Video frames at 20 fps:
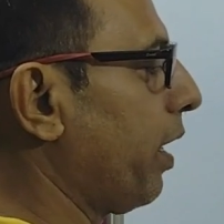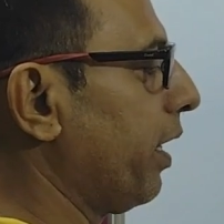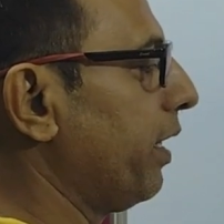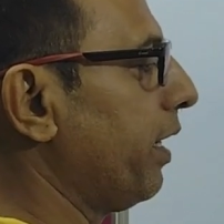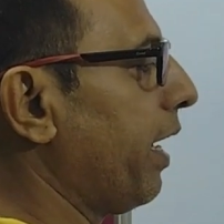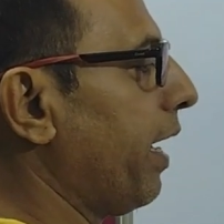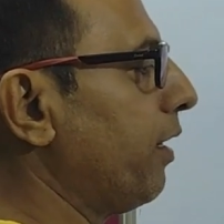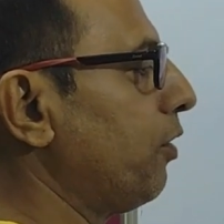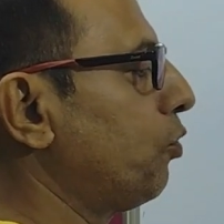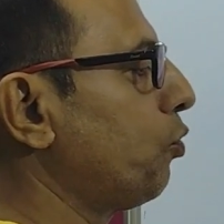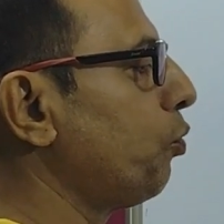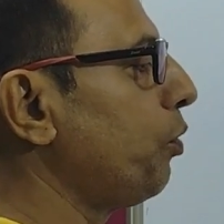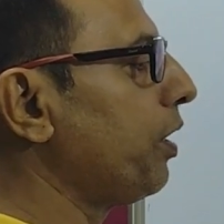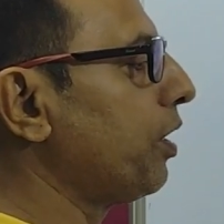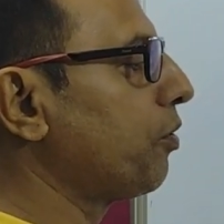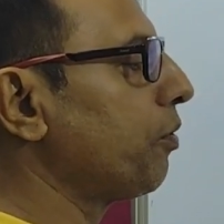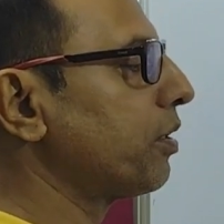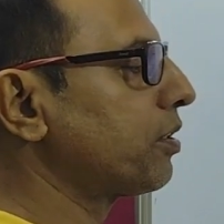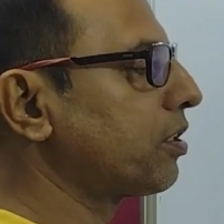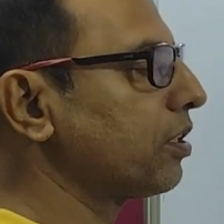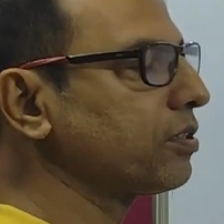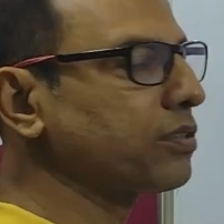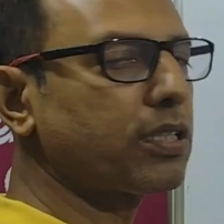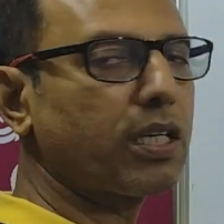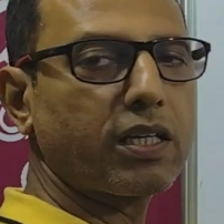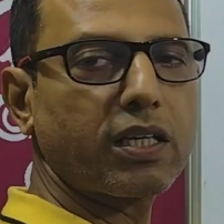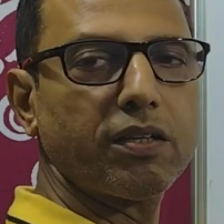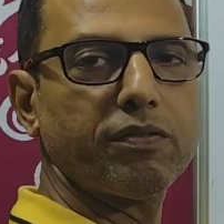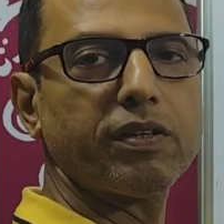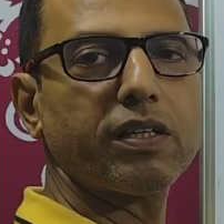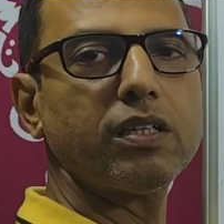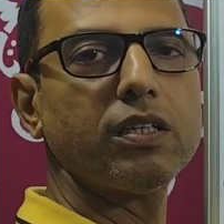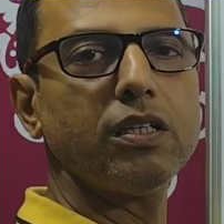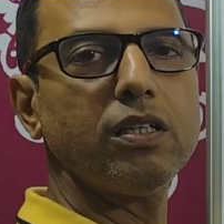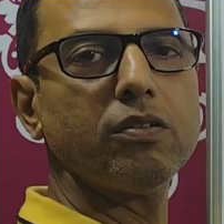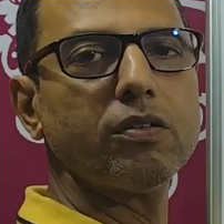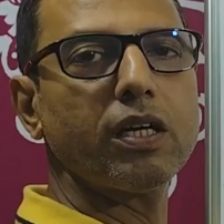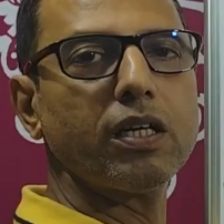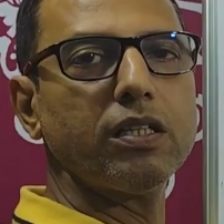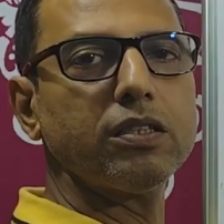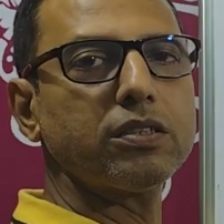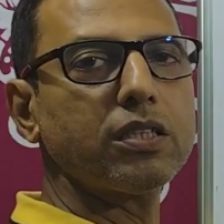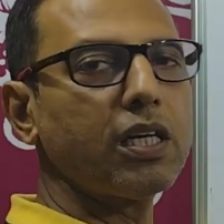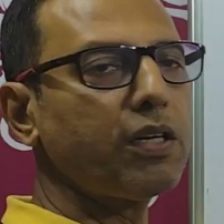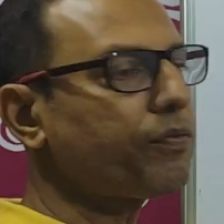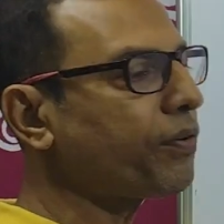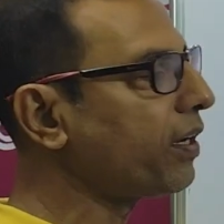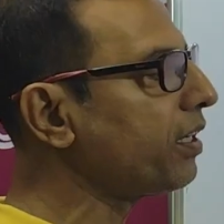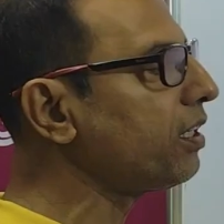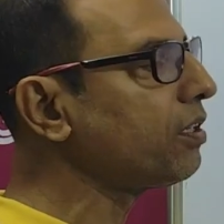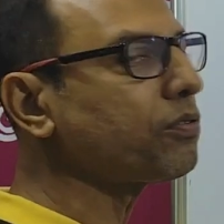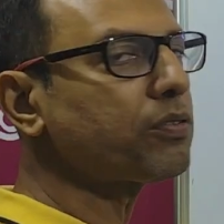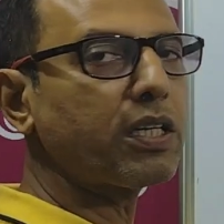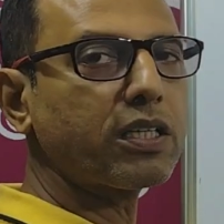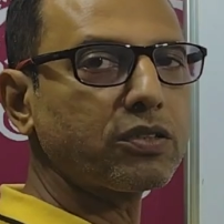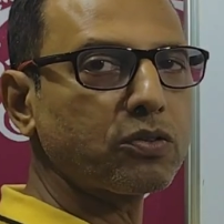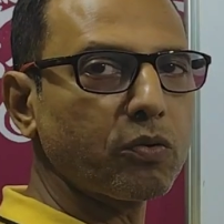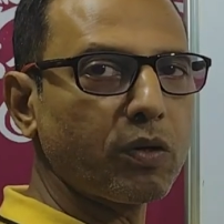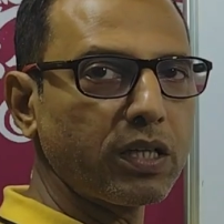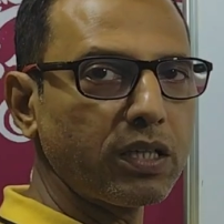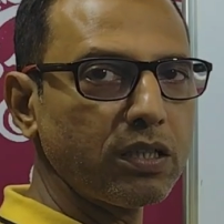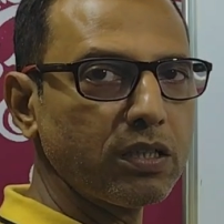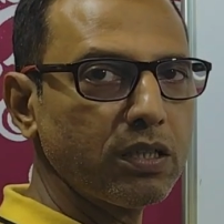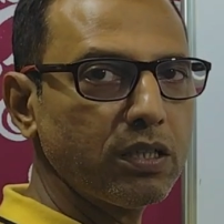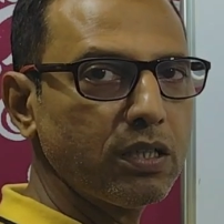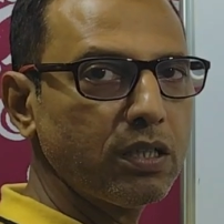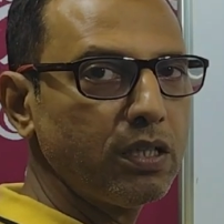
y and two equations are given, you can easily find out x, y.